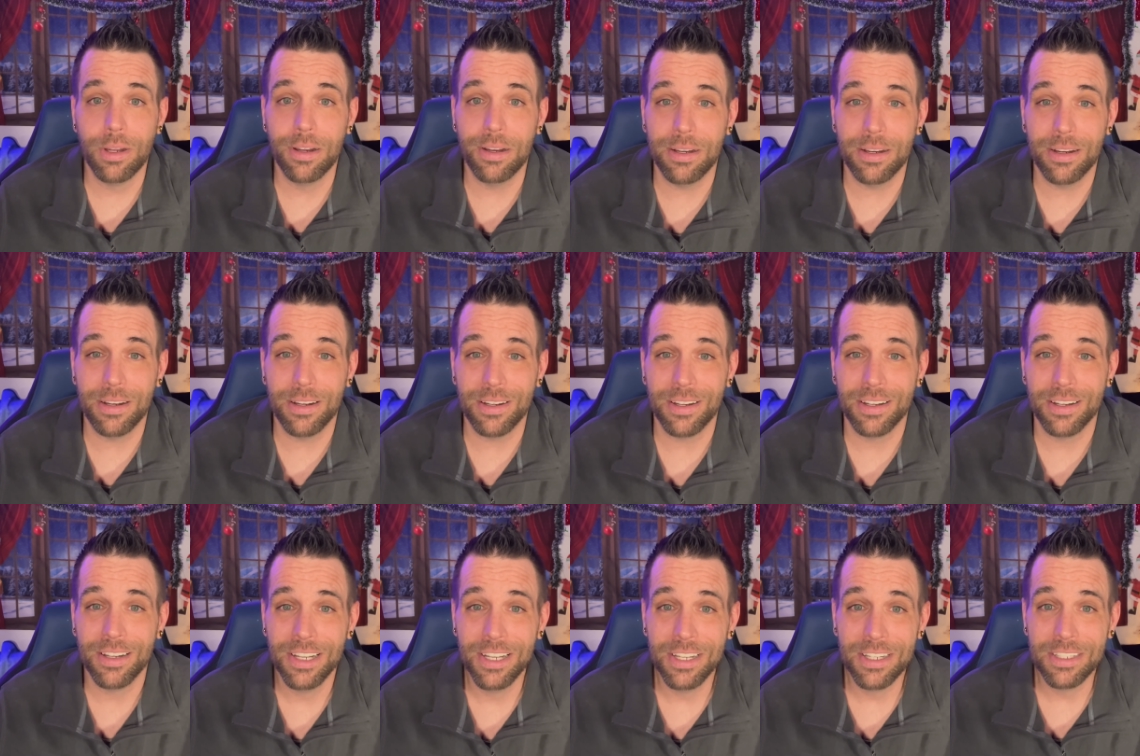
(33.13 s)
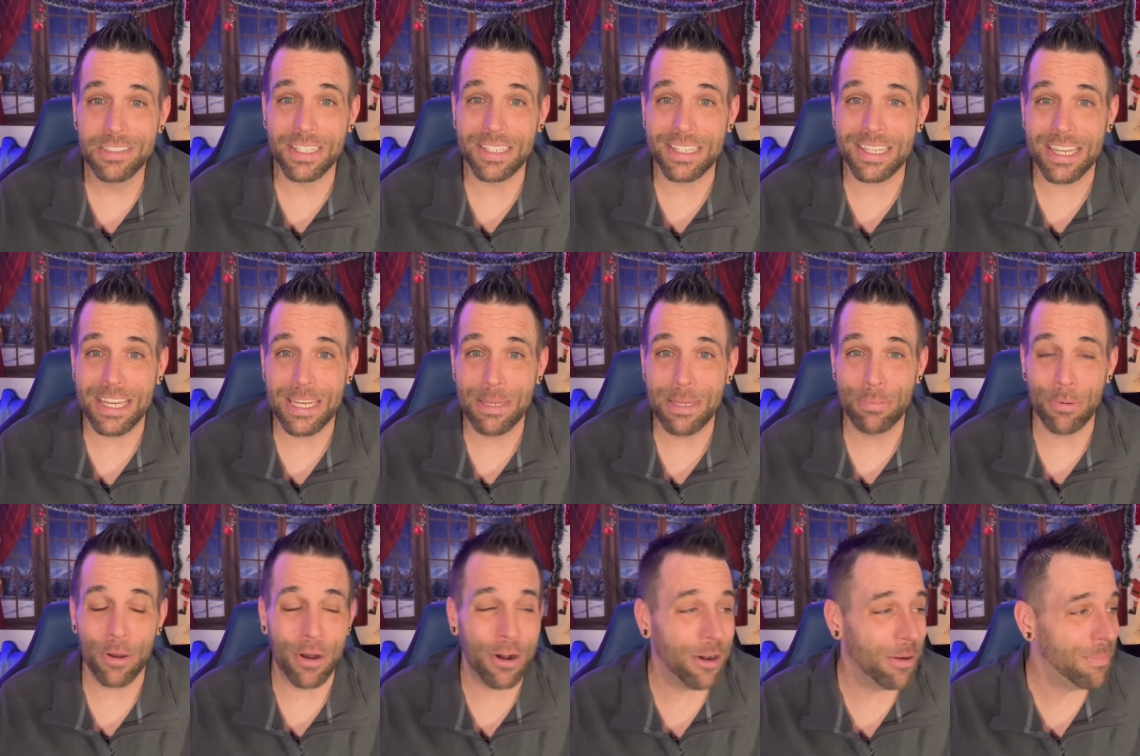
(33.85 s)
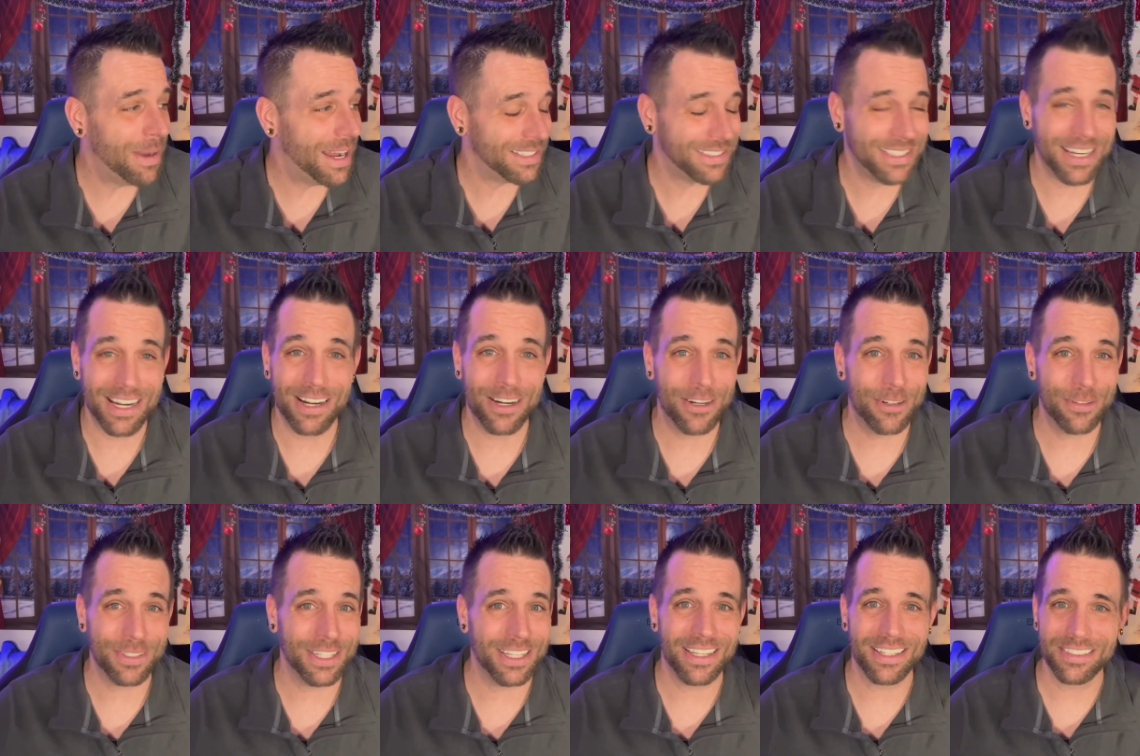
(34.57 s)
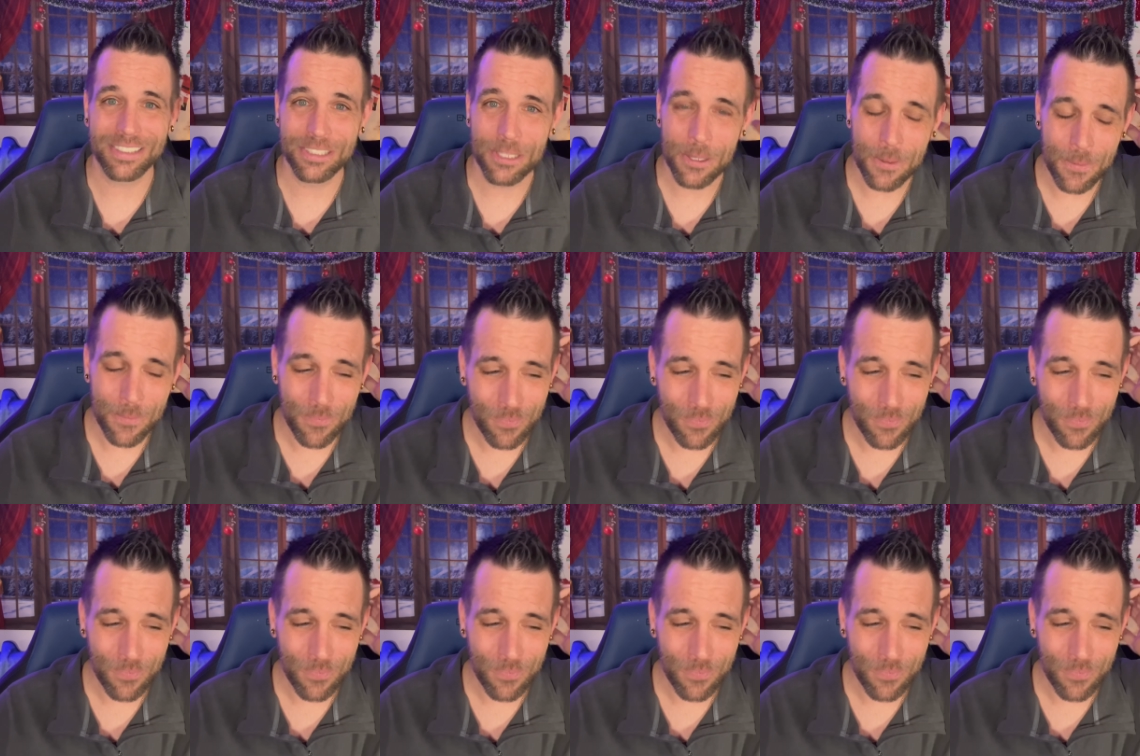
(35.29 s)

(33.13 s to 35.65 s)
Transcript: to keep all my tarot decks.